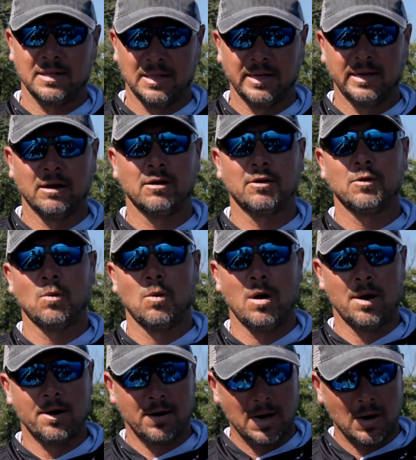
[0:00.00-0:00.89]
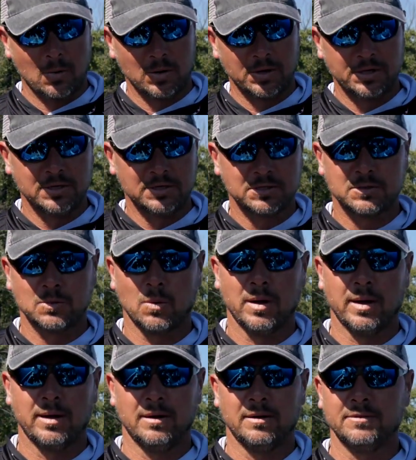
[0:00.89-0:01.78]
clearer the water, I want to use
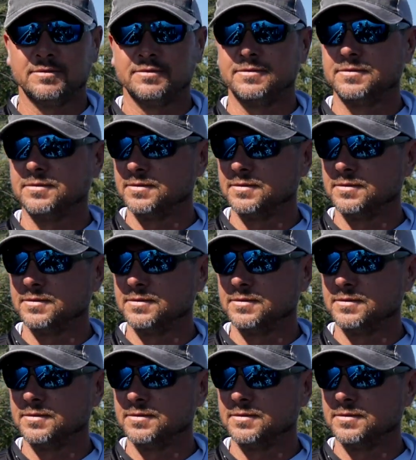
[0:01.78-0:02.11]
12.